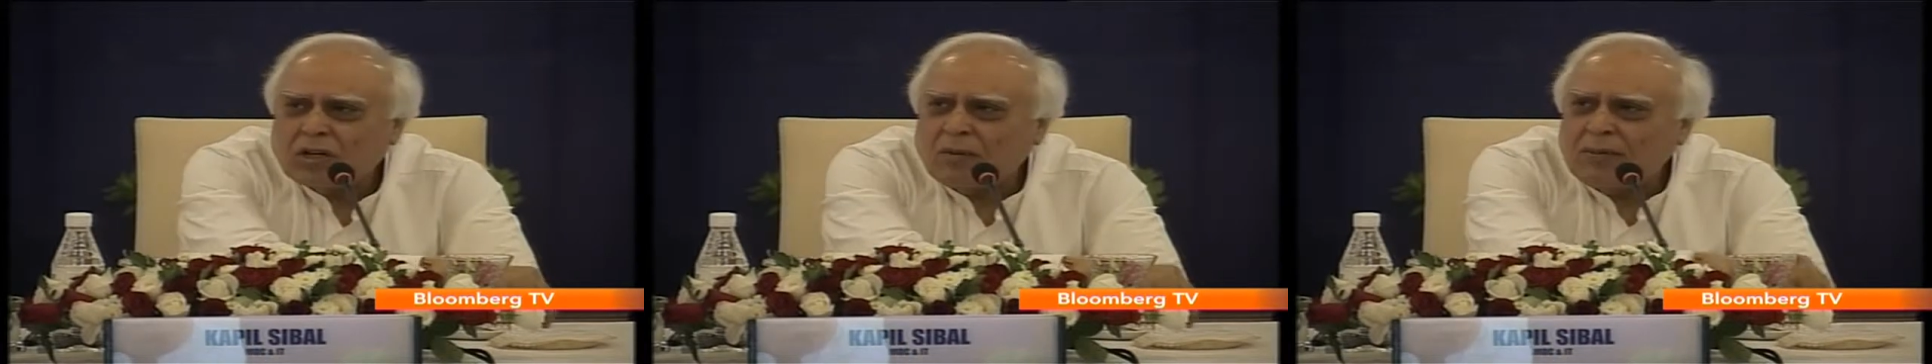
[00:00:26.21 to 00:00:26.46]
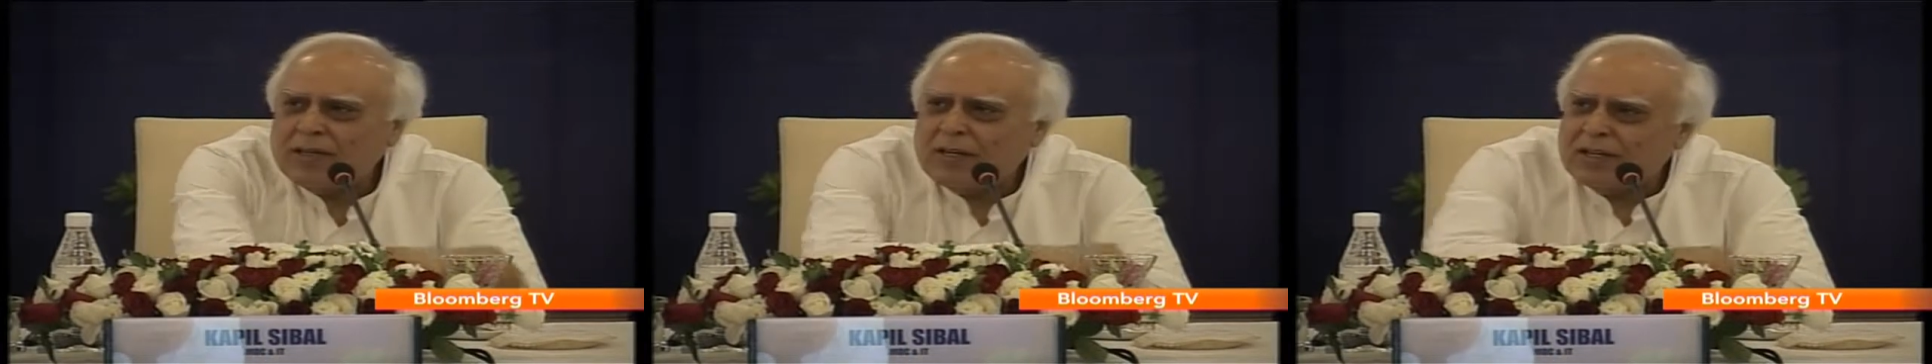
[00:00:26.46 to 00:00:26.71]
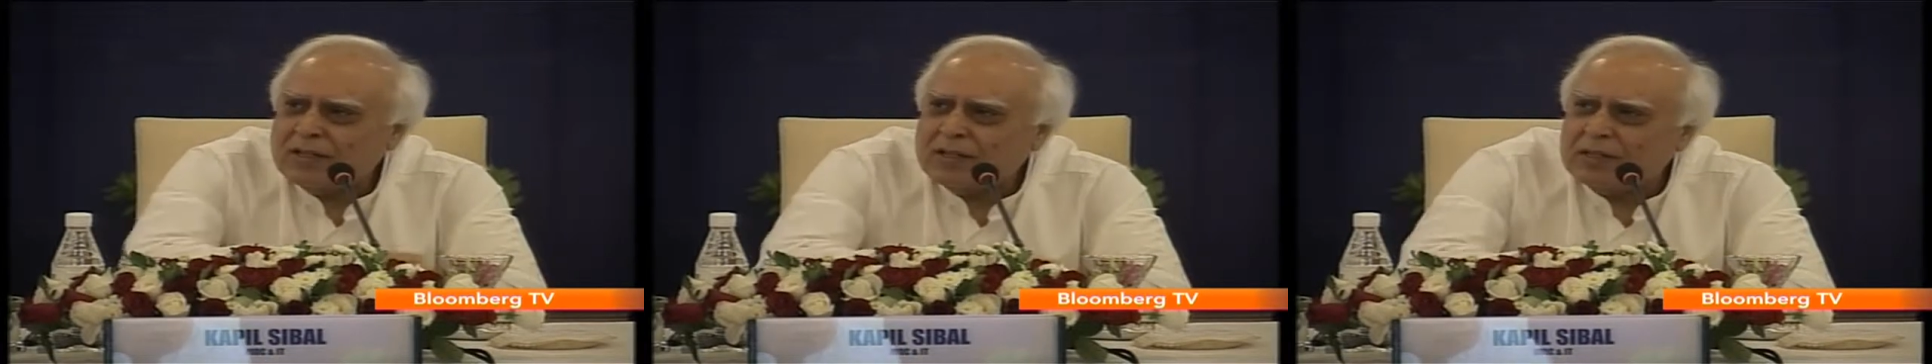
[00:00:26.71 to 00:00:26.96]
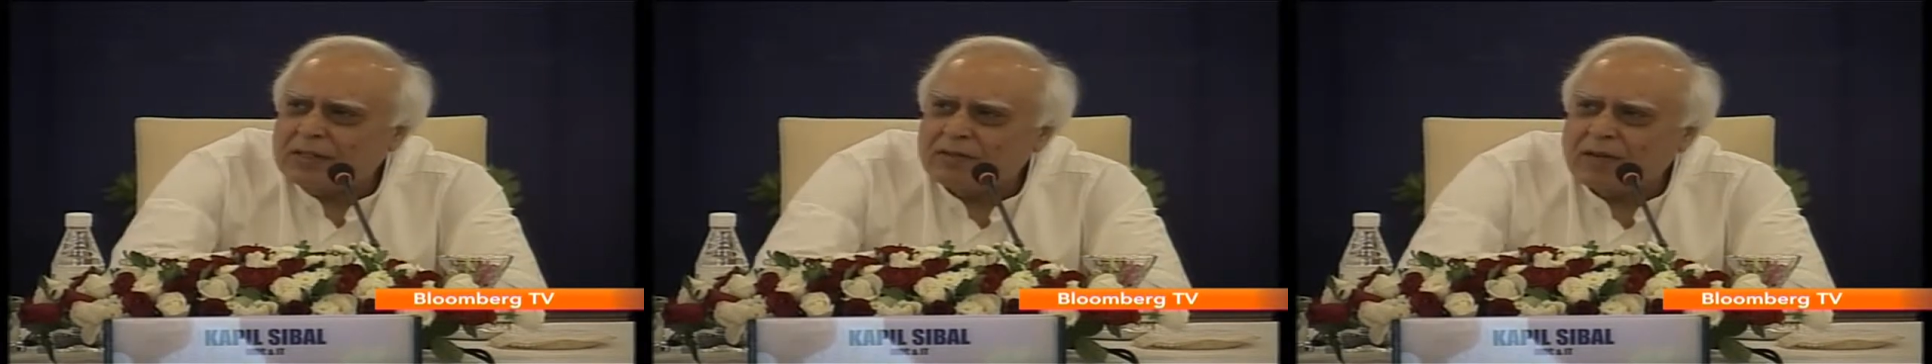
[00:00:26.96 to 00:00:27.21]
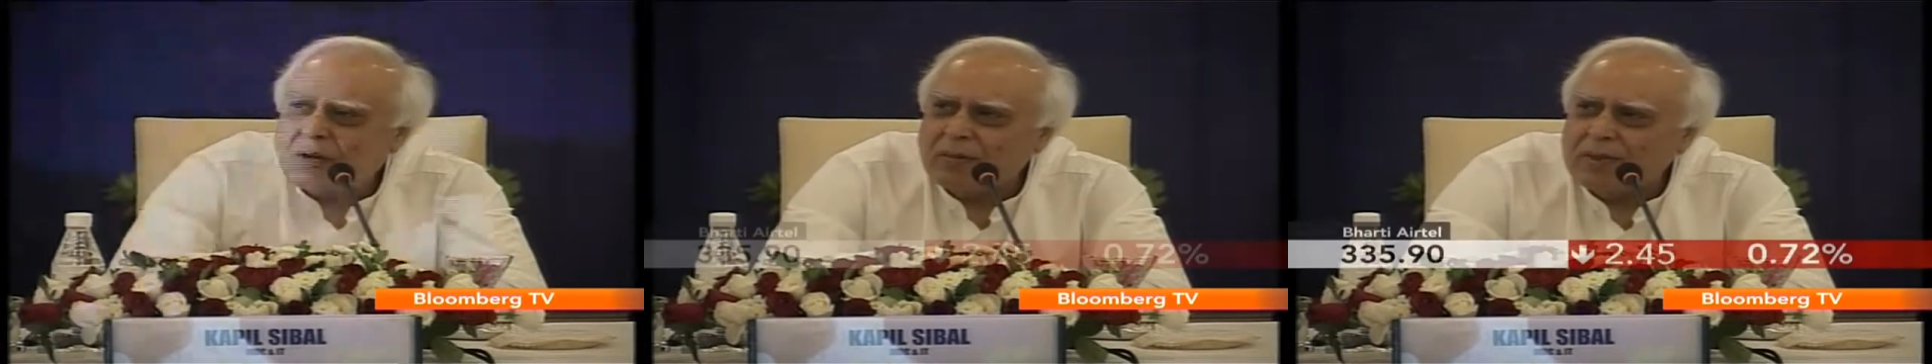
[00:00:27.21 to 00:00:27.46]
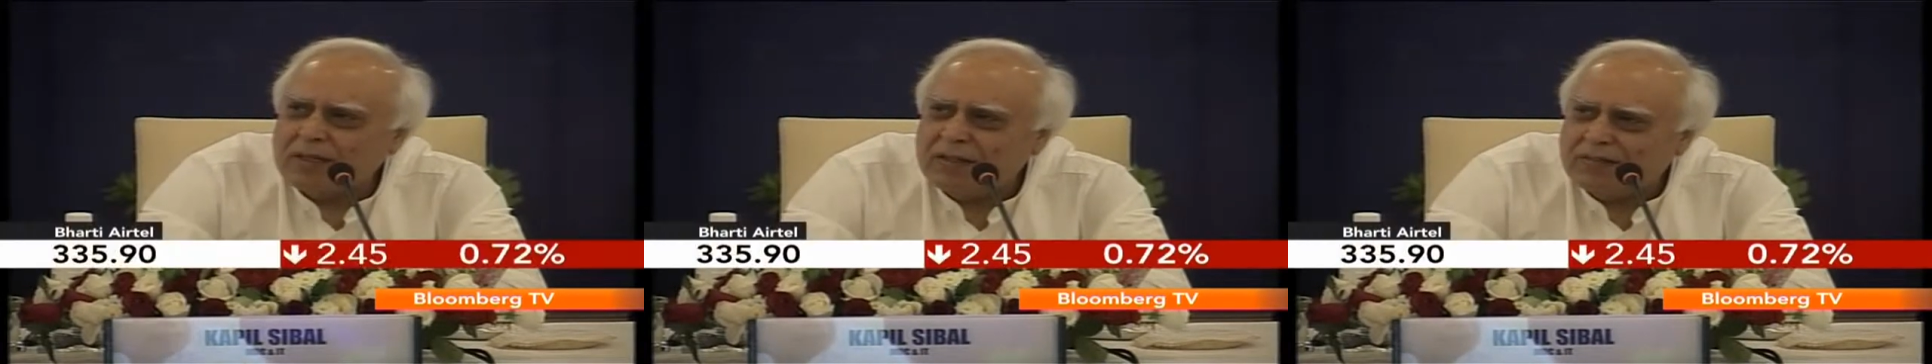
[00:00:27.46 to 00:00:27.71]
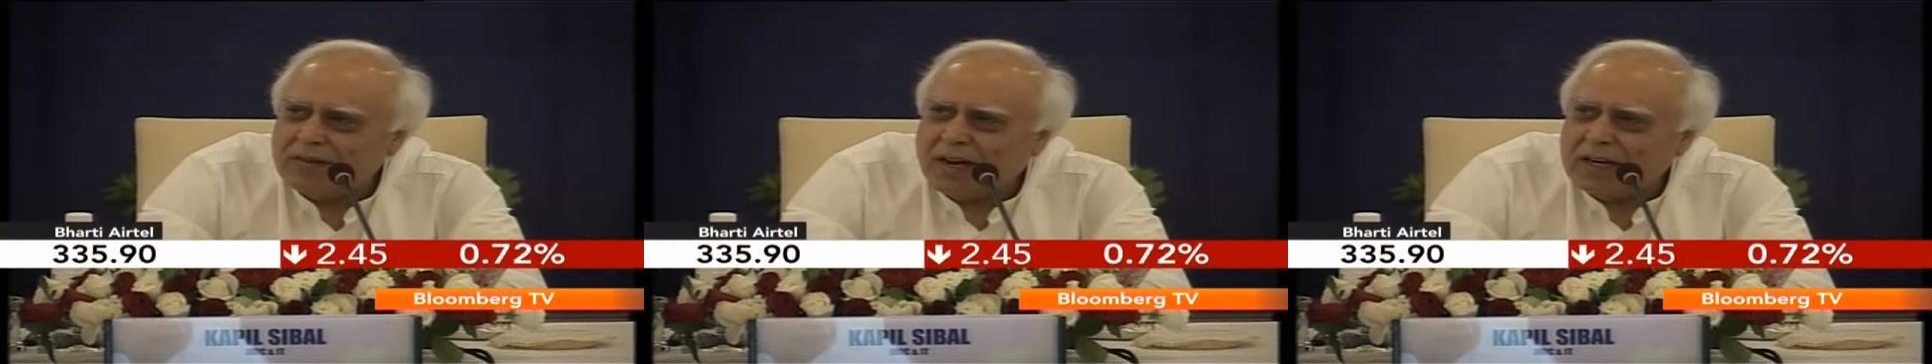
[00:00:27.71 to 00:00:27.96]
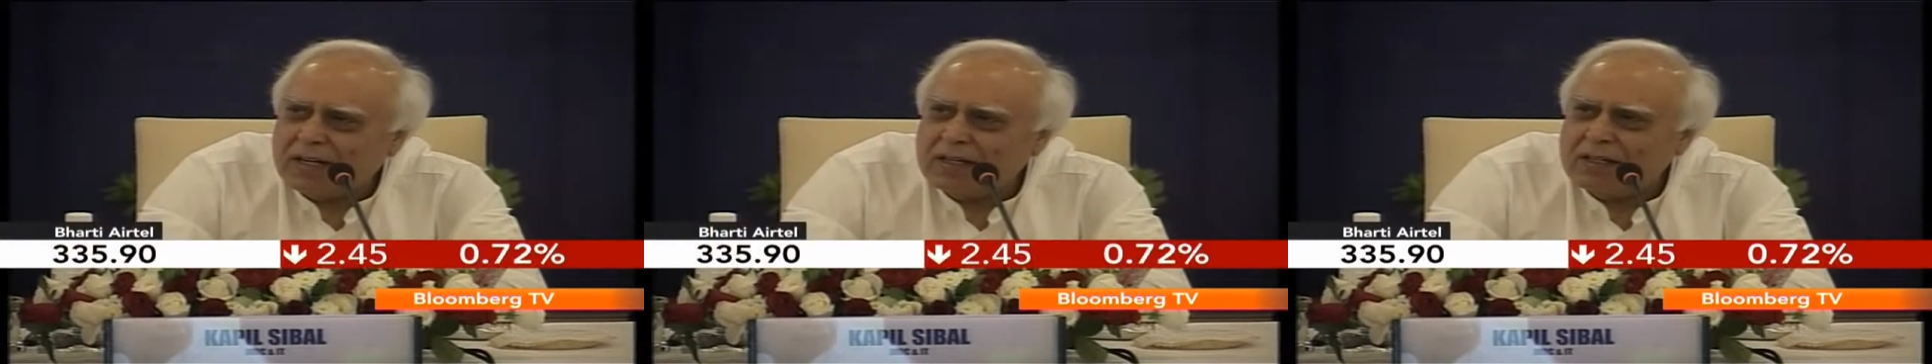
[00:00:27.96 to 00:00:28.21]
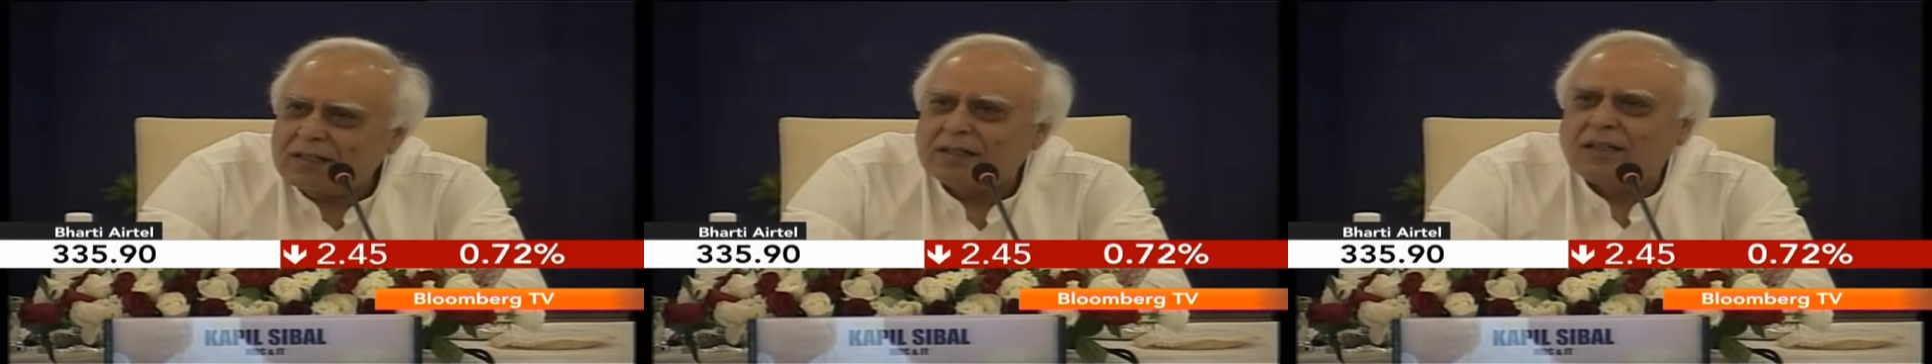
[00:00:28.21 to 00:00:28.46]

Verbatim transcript: obligations have now been defined.